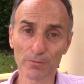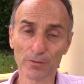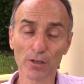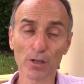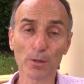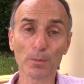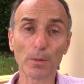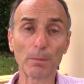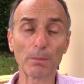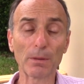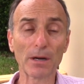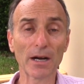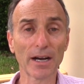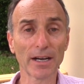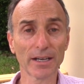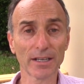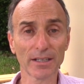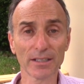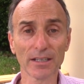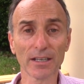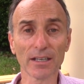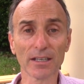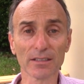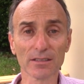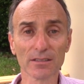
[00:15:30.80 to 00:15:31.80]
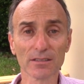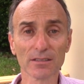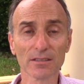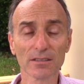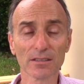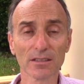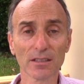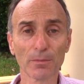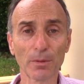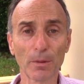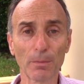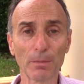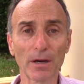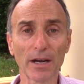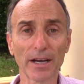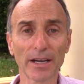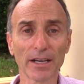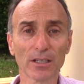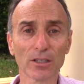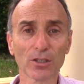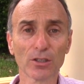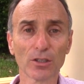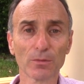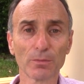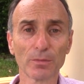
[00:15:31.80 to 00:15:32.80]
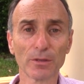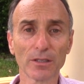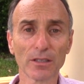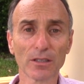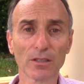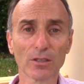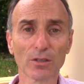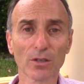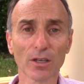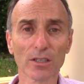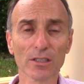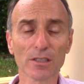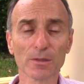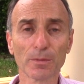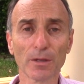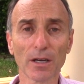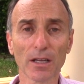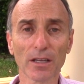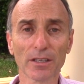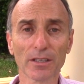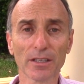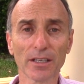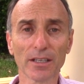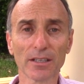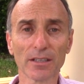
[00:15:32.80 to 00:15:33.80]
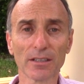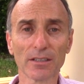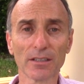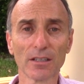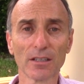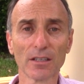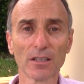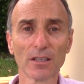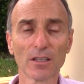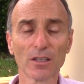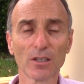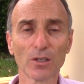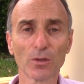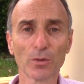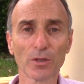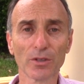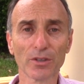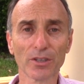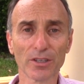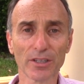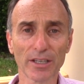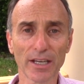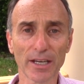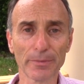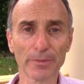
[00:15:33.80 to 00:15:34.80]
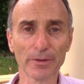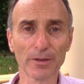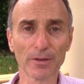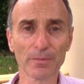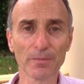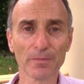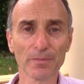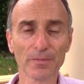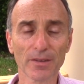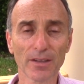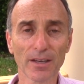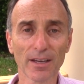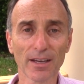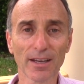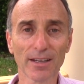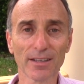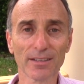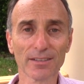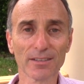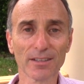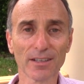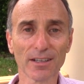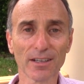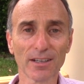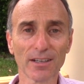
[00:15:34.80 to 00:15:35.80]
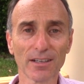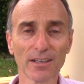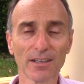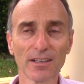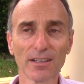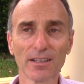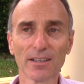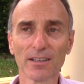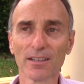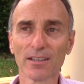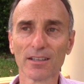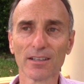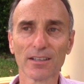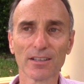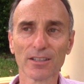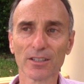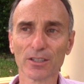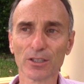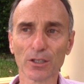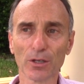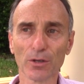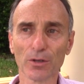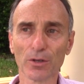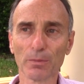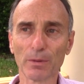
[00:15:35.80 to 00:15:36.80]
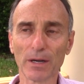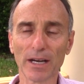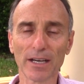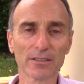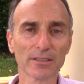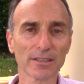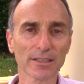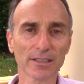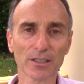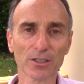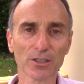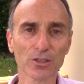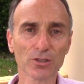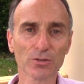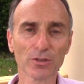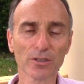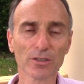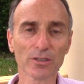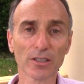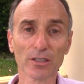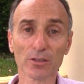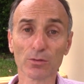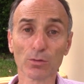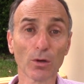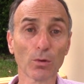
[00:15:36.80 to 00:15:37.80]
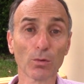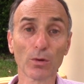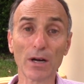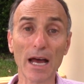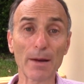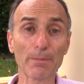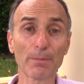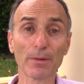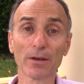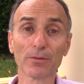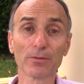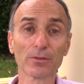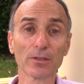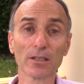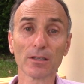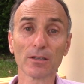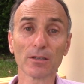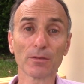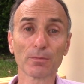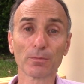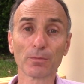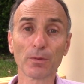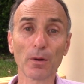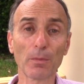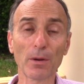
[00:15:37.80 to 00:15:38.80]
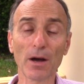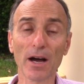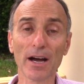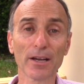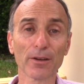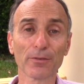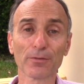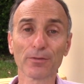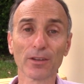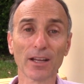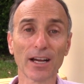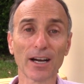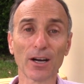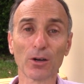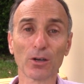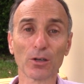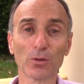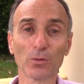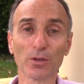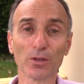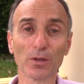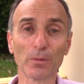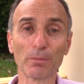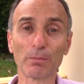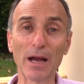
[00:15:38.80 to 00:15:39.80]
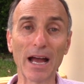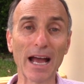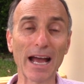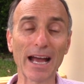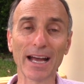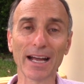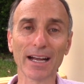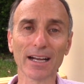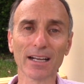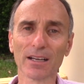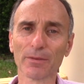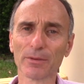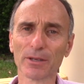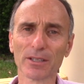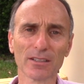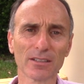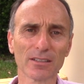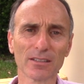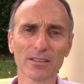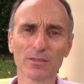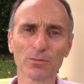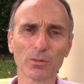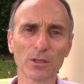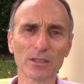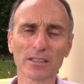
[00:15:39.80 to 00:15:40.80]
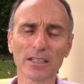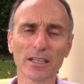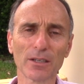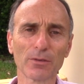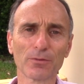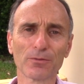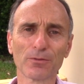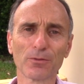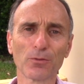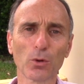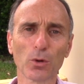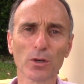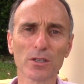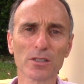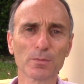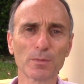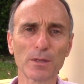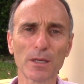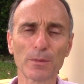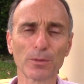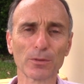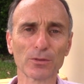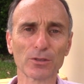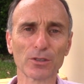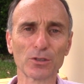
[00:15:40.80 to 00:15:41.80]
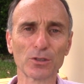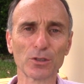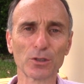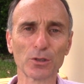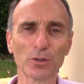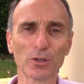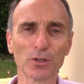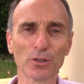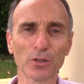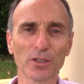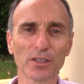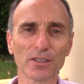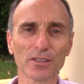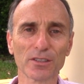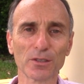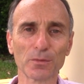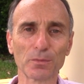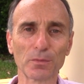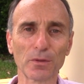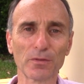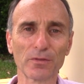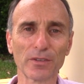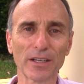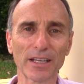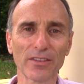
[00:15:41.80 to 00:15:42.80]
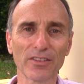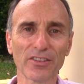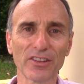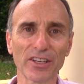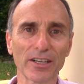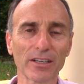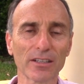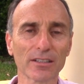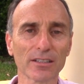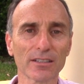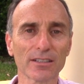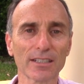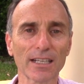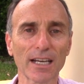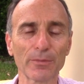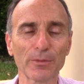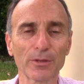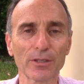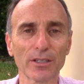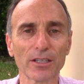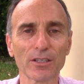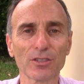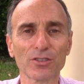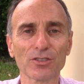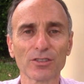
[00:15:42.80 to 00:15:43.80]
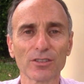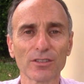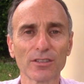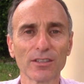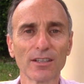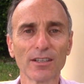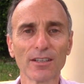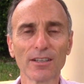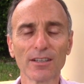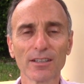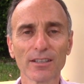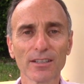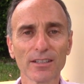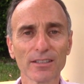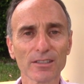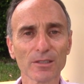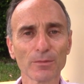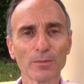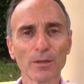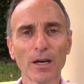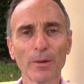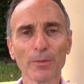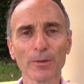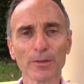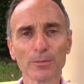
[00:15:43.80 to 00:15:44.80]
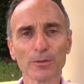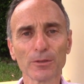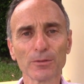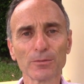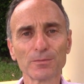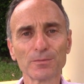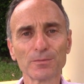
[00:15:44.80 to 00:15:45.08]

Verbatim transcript: For the papaya, yes. Papaya could be cross-pollinated with a neighbor and uh, you know the biotech industry says, well, wrap every papaya flower with a bag. I mean, what they force people to do in order to prevent their contamination is abominable.